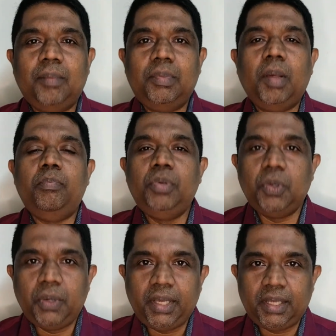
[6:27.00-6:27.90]

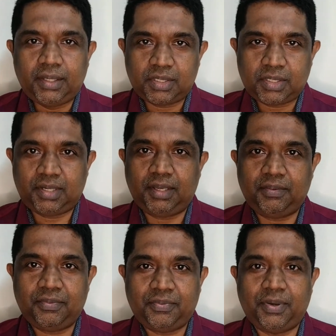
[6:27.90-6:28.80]
beauty industry
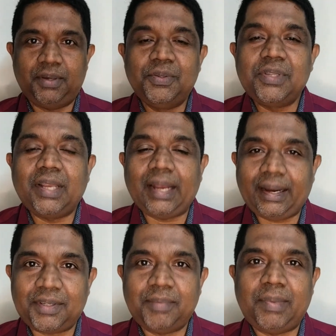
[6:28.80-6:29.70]
for using
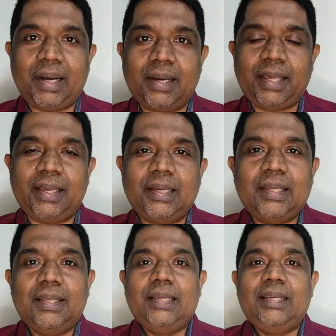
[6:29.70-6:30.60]
lateral marketing
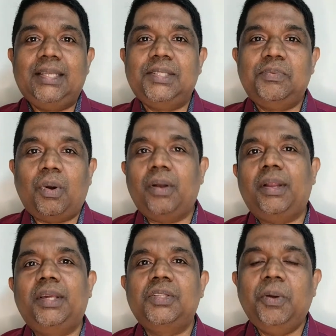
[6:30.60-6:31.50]
is what
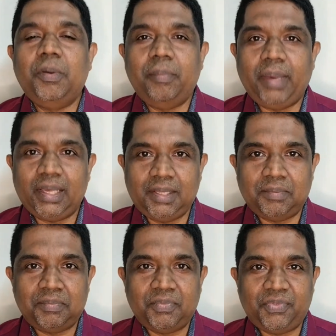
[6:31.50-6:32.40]
is going to make them
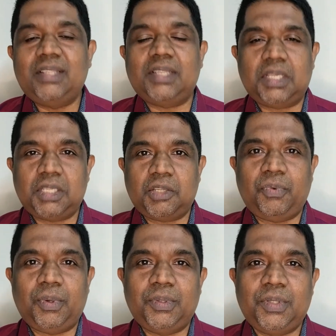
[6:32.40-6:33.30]
very
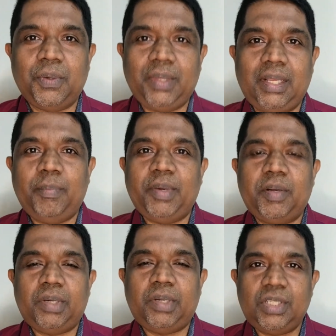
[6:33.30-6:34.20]
successful. So with limited
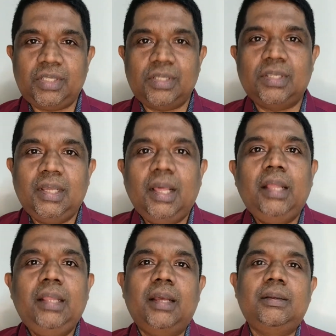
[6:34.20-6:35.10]
budgets,
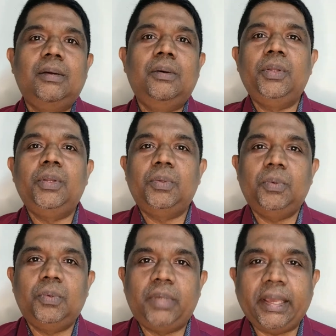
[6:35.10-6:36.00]
they are going to
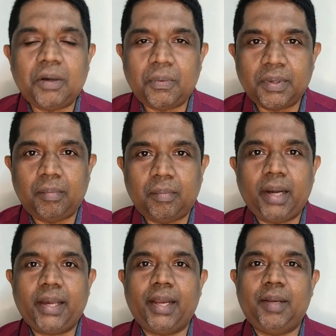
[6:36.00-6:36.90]
take over the
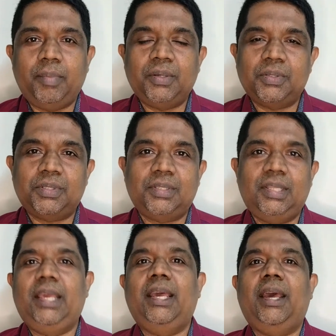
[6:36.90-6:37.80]
market because
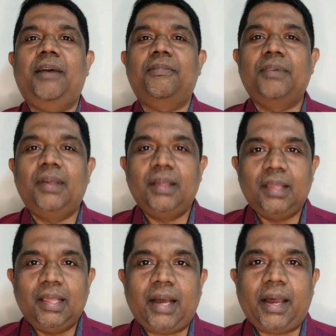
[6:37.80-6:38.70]
they have
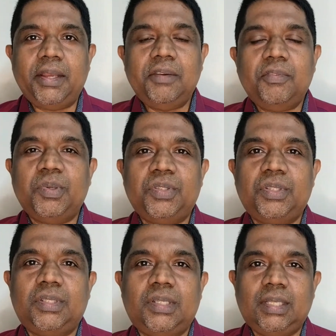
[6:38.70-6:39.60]
kind of
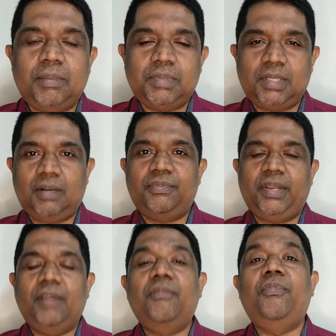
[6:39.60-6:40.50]
positioned themselves in
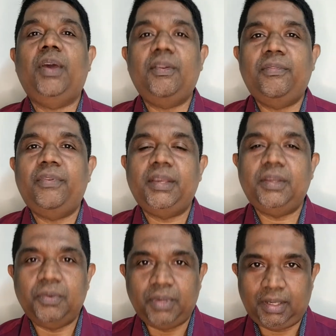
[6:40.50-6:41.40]
a very, very
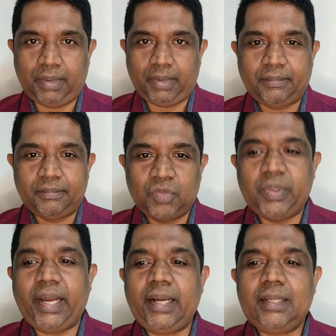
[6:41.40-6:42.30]
unique way. So
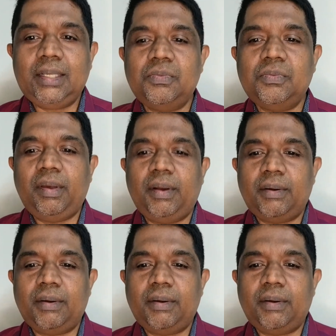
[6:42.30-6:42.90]
that is where